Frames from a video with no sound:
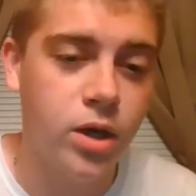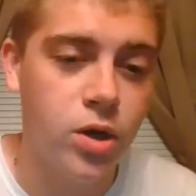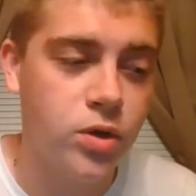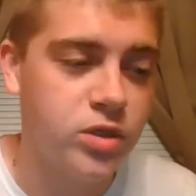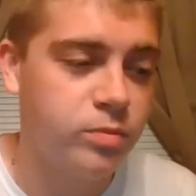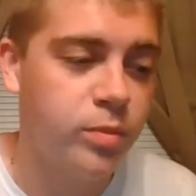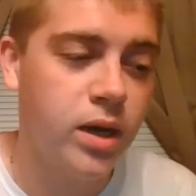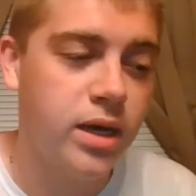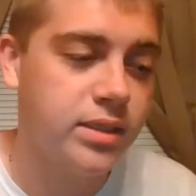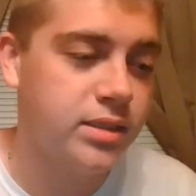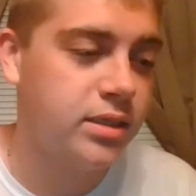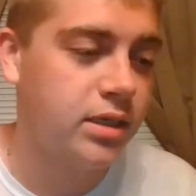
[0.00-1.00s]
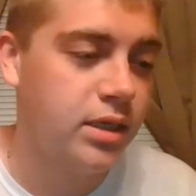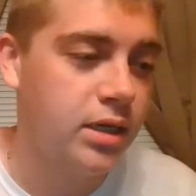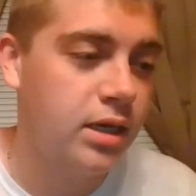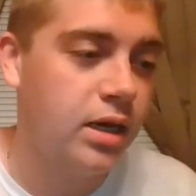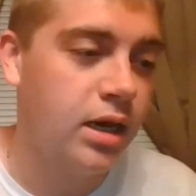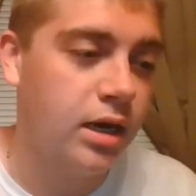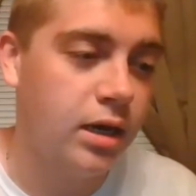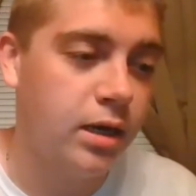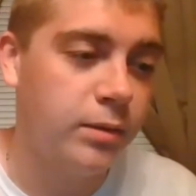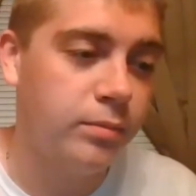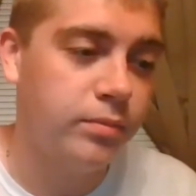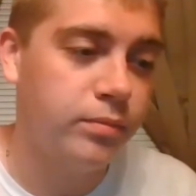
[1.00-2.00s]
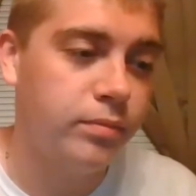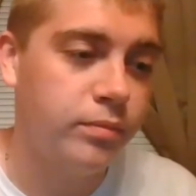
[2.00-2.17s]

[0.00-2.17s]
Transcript: We'll see how it goes. But